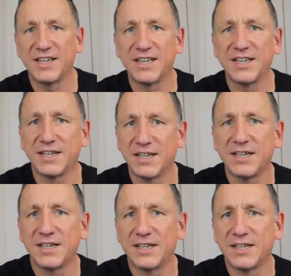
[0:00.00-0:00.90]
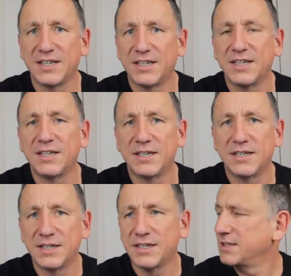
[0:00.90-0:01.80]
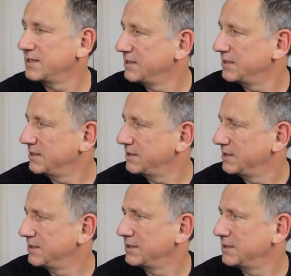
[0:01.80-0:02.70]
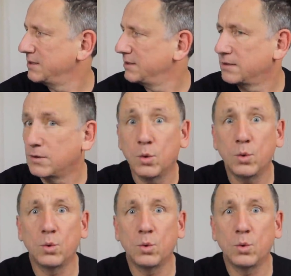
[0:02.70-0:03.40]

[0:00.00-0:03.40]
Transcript: [no speech]